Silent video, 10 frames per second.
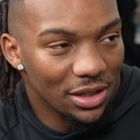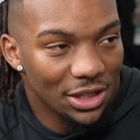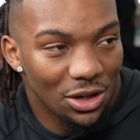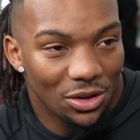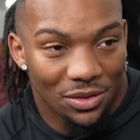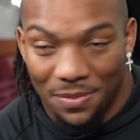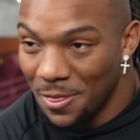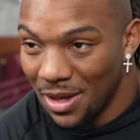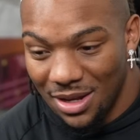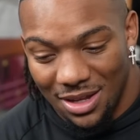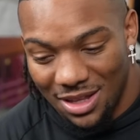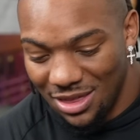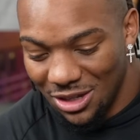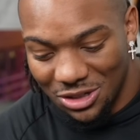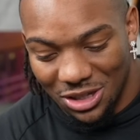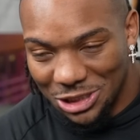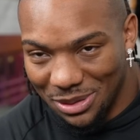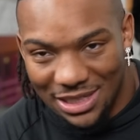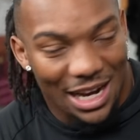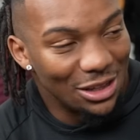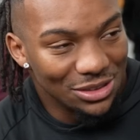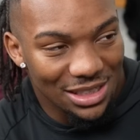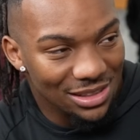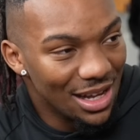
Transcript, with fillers: You know, those spectacular seasons.